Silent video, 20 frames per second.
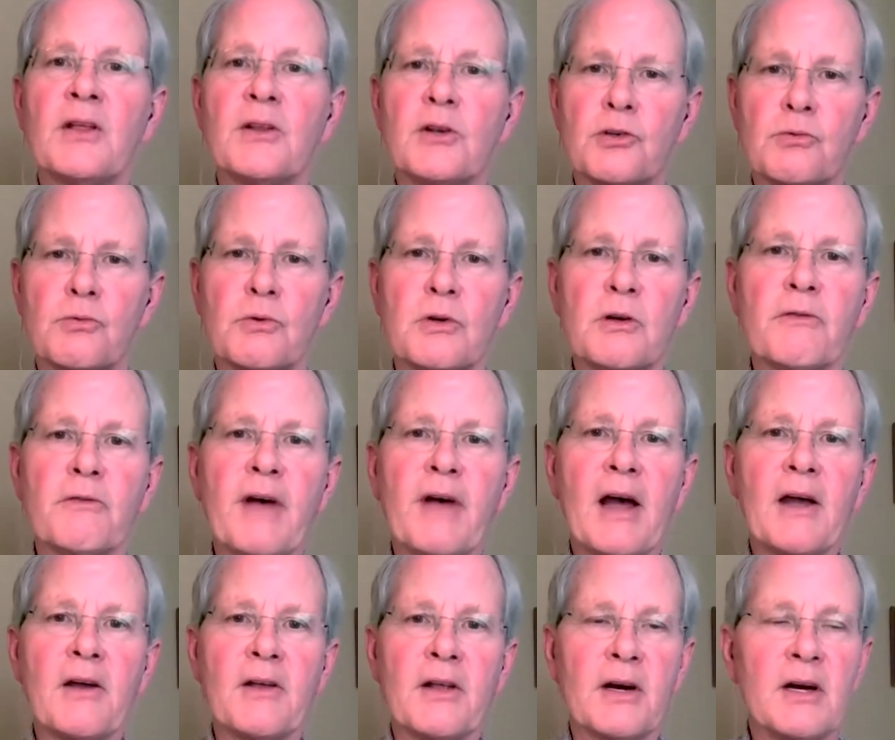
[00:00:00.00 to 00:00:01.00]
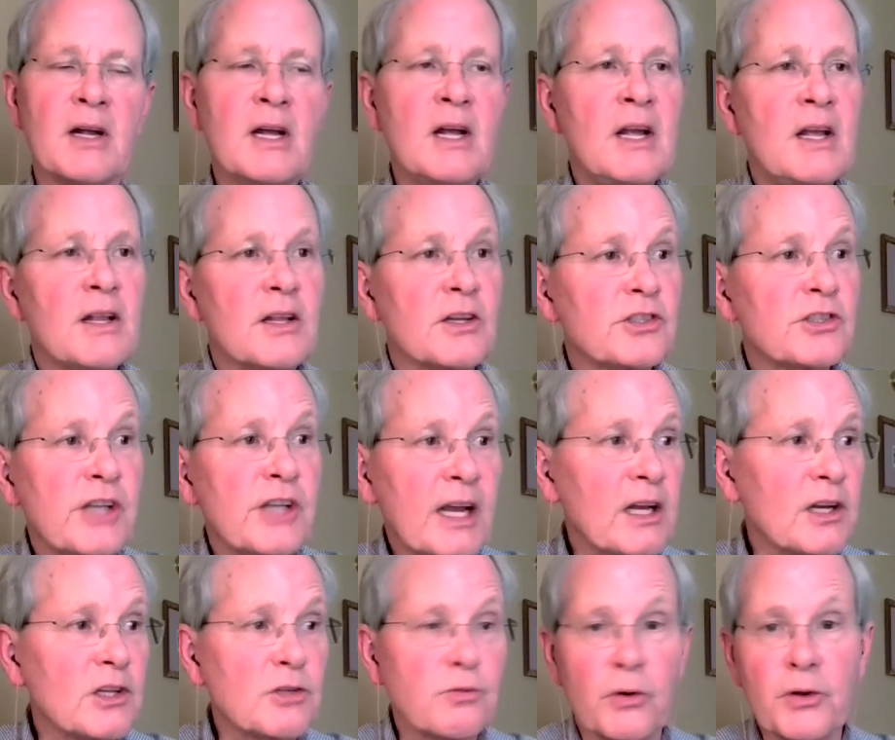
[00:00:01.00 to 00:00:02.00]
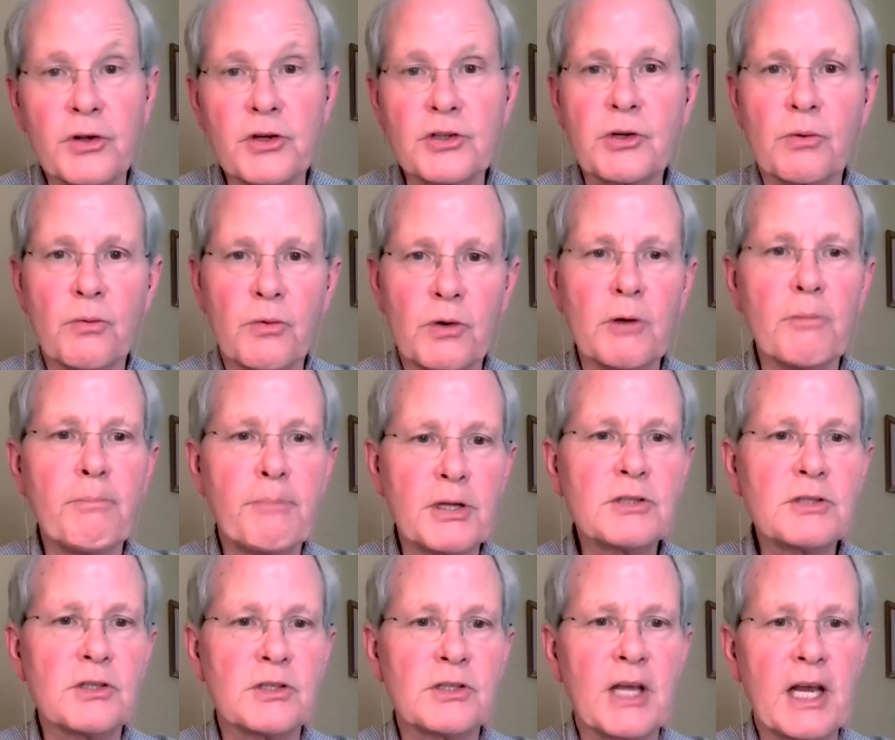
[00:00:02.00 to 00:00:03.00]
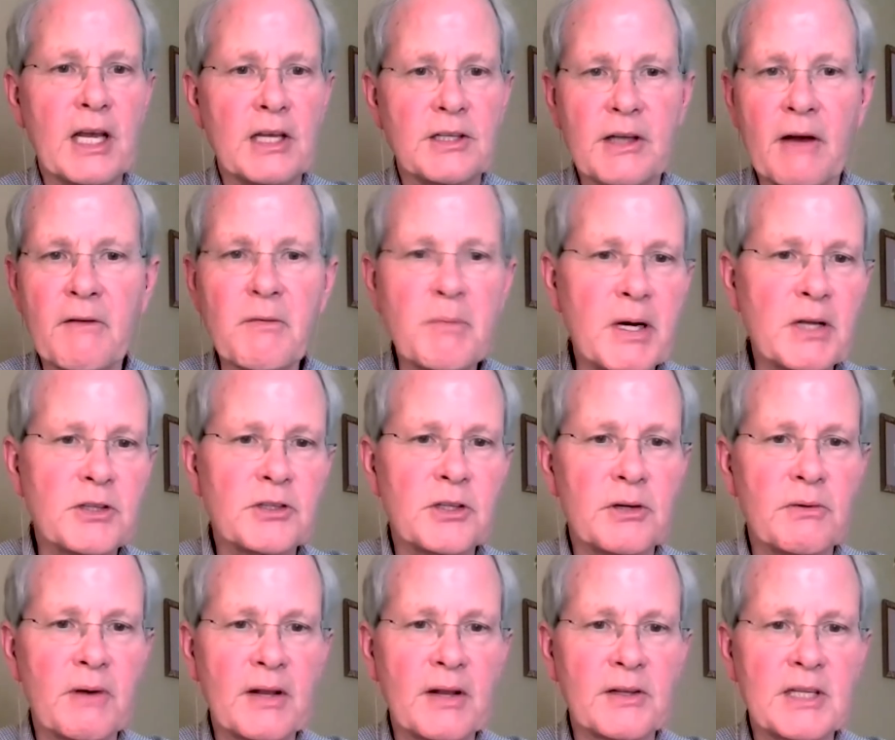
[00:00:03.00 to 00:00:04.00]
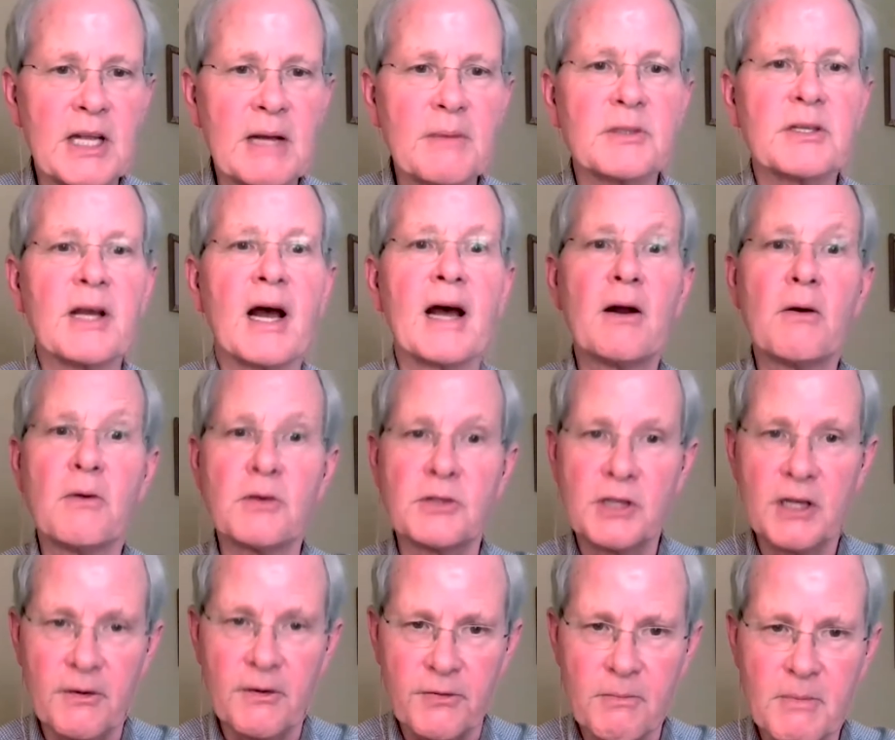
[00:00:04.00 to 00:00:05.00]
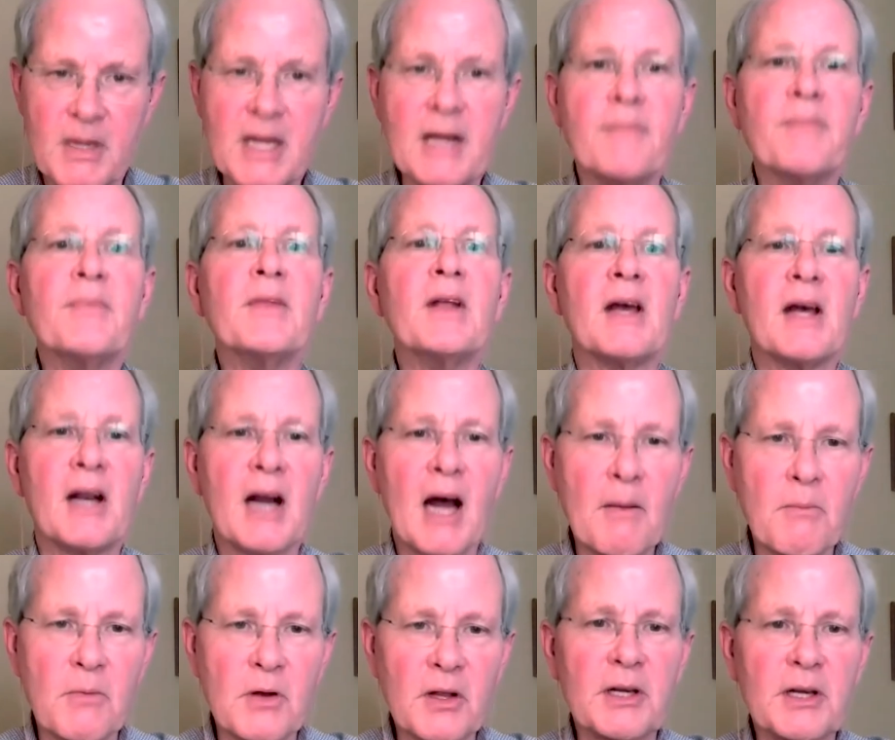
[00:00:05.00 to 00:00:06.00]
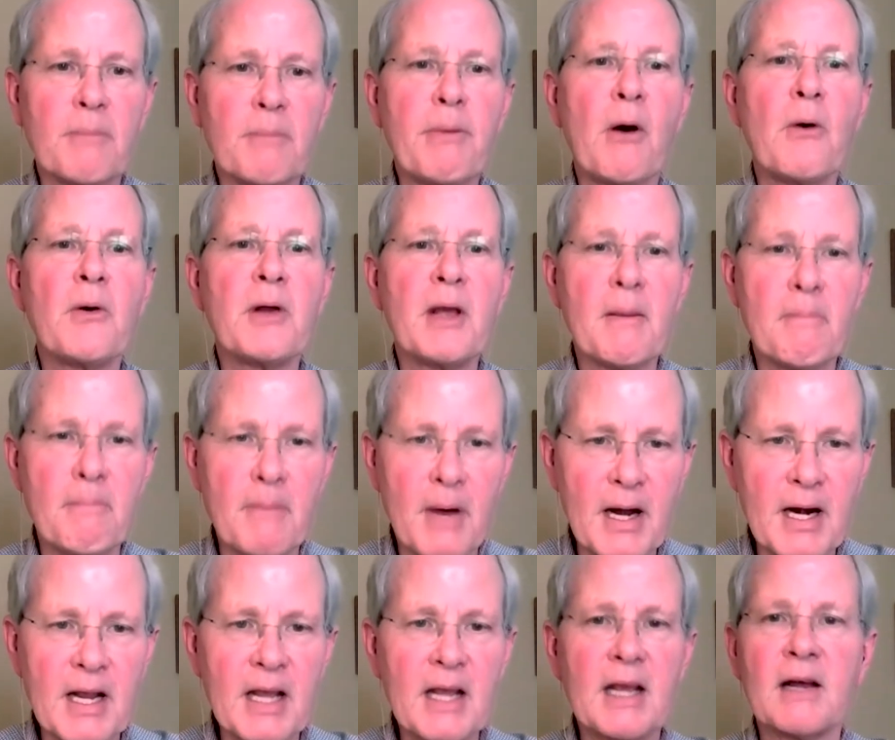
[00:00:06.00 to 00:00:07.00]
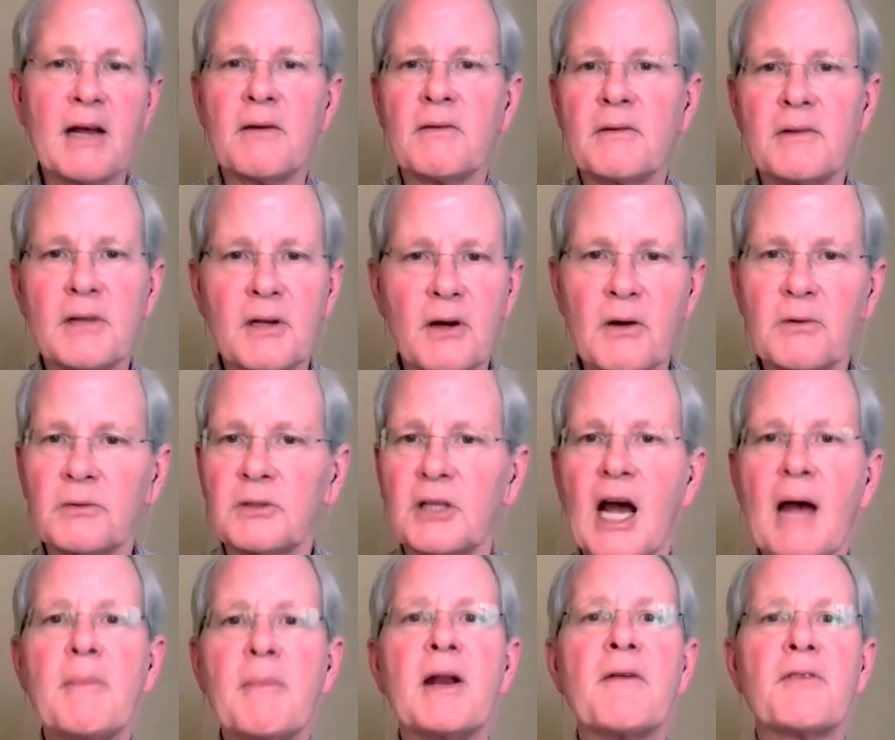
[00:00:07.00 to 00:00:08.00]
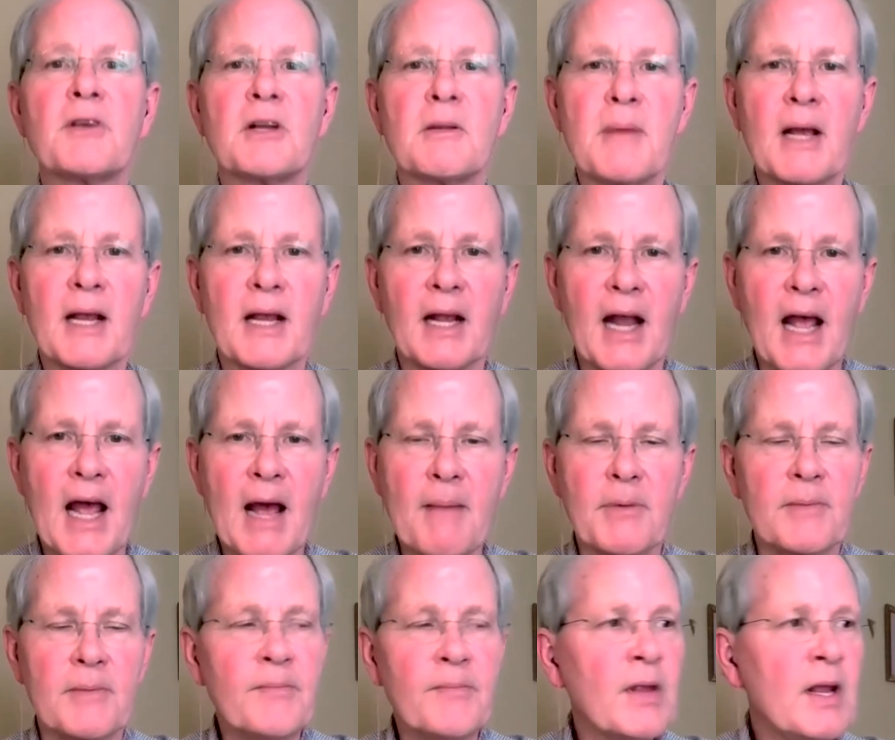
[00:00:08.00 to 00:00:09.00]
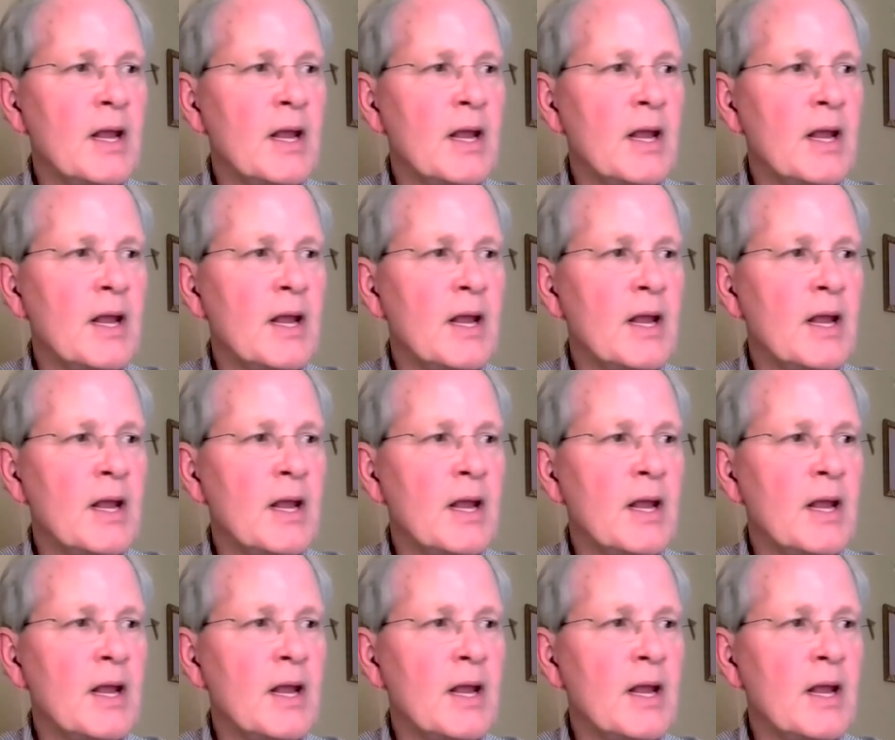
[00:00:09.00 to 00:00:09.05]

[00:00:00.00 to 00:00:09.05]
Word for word: There's real value there. The second is where there's a real business case. Everybody's sitting around the table saying, I know what's in it for me, and I'm willing to pony up money and, you know, time and effort to make it happen.